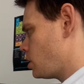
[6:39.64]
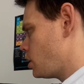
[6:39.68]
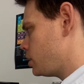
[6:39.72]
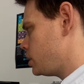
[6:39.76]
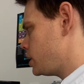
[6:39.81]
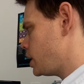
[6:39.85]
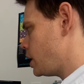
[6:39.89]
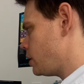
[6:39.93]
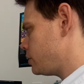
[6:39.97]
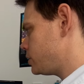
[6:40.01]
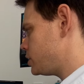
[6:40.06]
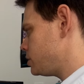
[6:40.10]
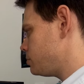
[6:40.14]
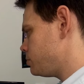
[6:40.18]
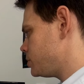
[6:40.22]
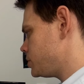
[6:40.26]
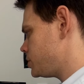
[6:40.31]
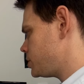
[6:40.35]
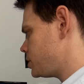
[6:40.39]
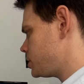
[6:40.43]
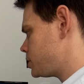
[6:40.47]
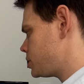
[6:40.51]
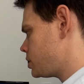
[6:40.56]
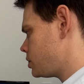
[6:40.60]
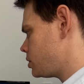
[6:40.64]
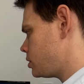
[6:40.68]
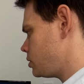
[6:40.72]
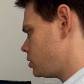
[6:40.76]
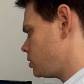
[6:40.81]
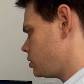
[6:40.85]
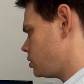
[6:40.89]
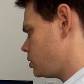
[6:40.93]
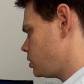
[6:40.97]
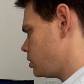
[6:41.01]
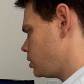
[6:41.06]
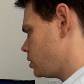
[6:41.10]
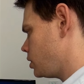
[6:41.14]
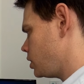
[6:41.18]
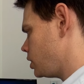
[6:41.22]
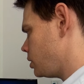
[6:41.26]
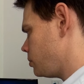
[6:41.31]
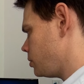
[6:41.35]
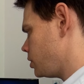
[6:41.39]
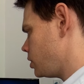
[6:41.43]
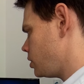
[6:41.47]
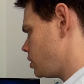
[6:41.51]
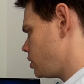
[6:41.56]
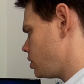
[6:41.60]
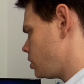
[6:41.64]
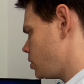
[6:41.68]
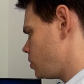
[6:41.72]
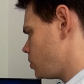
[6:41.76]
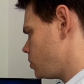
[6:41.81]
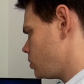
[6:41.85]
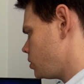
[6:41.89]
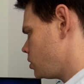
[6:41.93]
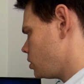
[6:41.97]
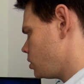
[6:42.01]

Now it's in position. There we go.